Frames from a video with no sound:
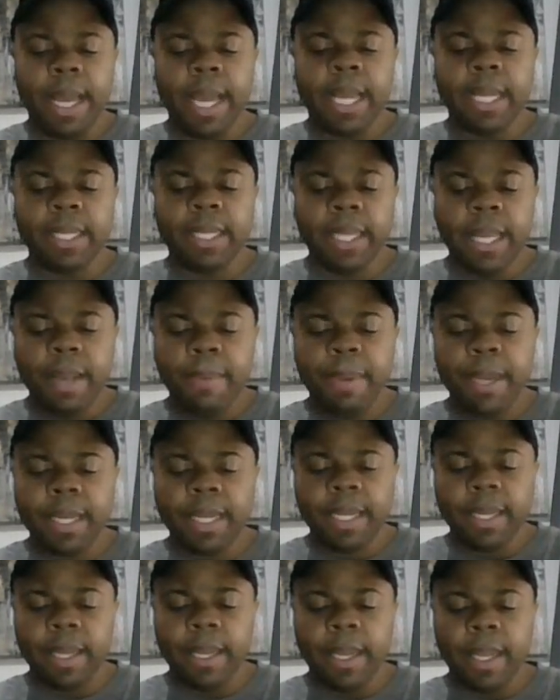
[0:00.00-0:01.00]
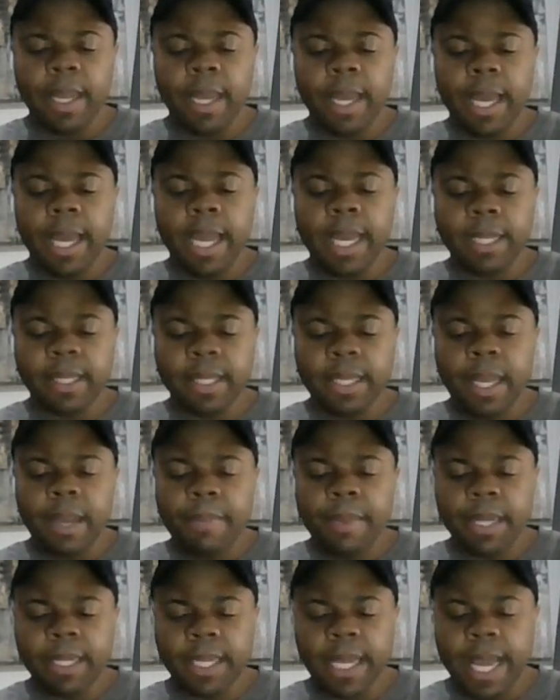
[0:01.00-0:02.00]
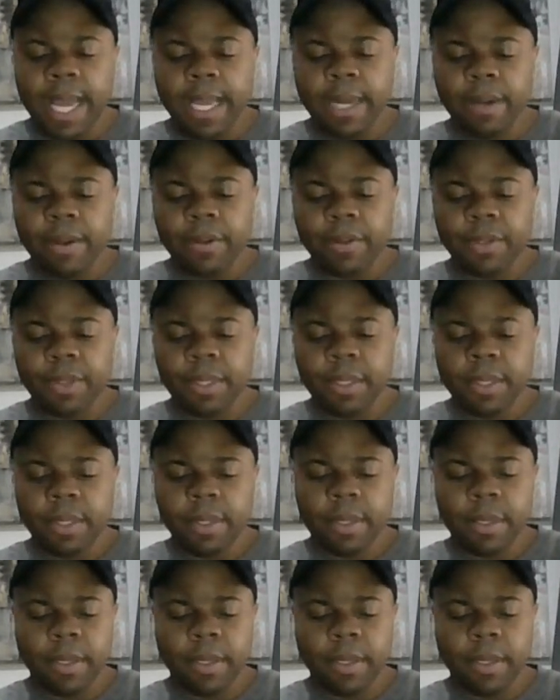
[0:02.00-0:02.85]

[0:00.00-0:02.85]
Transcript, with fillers: intimid- intimidators